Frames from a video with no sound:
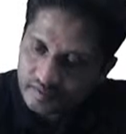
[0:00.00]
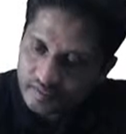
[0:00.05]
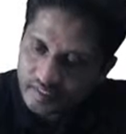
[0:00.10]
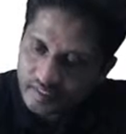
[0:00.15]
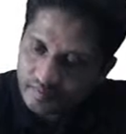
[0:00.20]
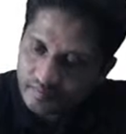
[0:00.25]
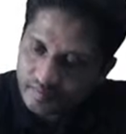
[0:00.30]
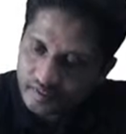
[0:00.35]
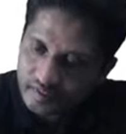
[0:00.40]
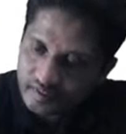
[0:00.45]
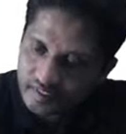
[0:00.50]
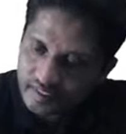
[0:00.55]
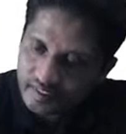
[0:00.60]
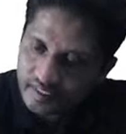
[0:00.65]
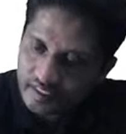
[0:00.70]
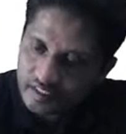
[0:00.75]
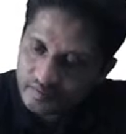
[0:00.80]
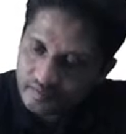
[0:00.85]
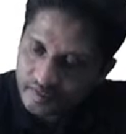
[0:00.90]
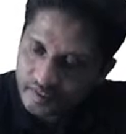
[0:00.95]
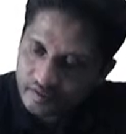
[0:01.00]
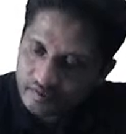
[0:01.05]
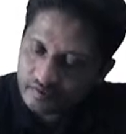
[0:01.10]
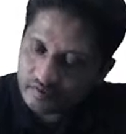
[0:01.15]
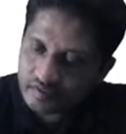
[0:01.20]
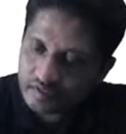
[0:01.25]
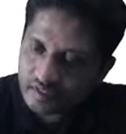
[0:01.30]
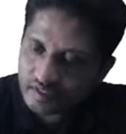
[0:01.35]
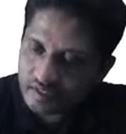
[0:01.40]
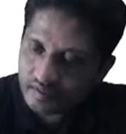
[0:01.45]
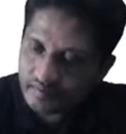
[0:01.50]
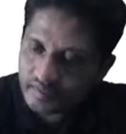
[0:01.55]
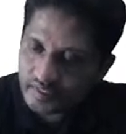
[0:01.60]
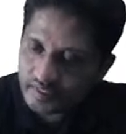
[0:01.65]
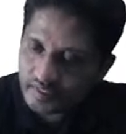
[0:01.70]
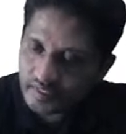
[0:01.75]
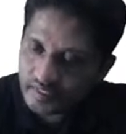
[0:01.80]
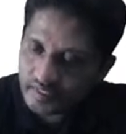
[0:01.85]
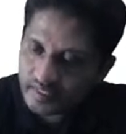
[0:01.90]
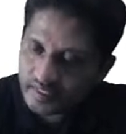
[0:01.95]
A plus A dash by 2 is
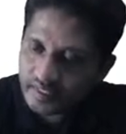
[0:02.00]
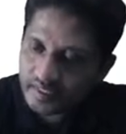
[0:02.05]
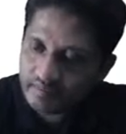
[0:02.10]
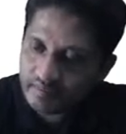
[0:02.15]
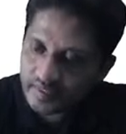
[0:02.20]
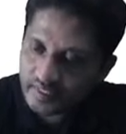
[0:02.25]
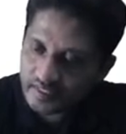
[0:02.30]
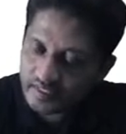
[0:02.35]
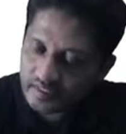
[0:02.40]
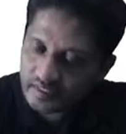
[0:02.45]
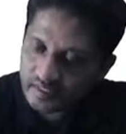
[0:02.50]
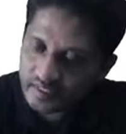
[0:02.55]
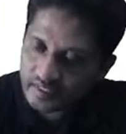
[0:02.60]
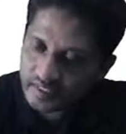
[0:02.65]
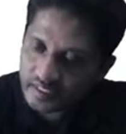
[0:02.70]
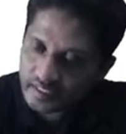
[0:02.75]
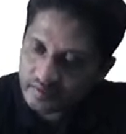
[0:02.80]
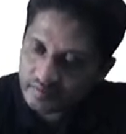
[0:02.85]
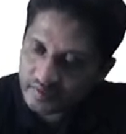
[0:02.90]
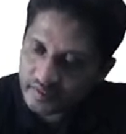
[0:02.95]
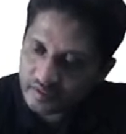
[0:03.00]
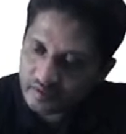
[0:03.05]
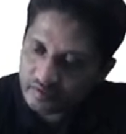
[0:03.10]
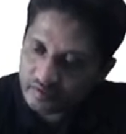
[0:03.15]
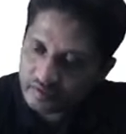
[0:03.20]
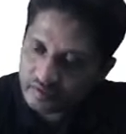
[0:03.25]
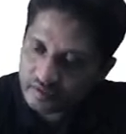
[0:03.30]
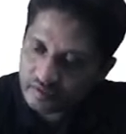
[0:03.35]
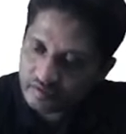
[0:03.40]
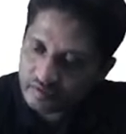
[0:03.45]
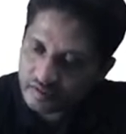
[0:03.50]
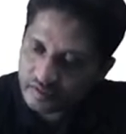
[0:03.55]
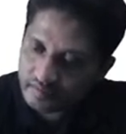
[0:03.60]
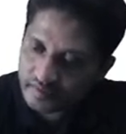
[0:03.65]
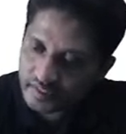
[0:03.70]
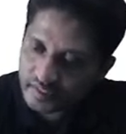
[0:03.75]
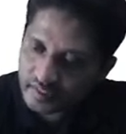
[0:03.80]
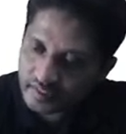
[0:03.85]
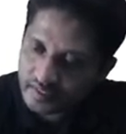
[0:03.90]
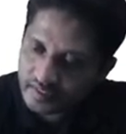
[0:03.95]
symmetric. A minus A dash by 2 is skew
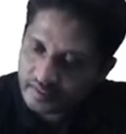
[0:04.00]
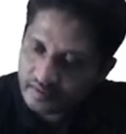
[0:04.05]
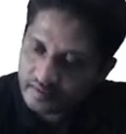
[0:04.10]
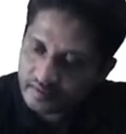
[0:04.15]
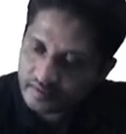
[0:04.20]
symmetric.